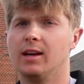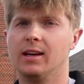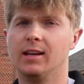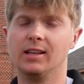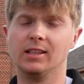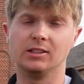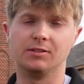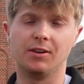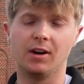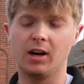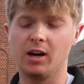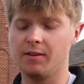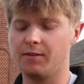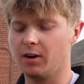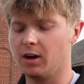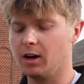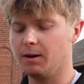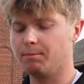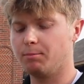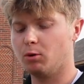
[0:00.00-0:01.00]
is very,
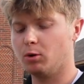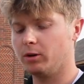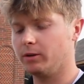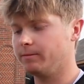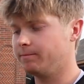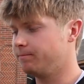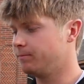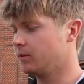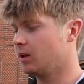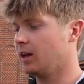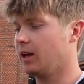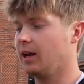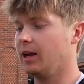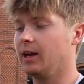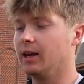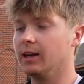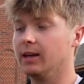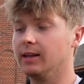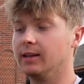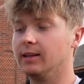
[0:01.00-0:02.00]
very important,
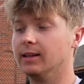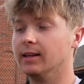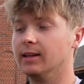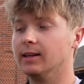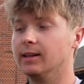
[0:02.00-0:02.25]
and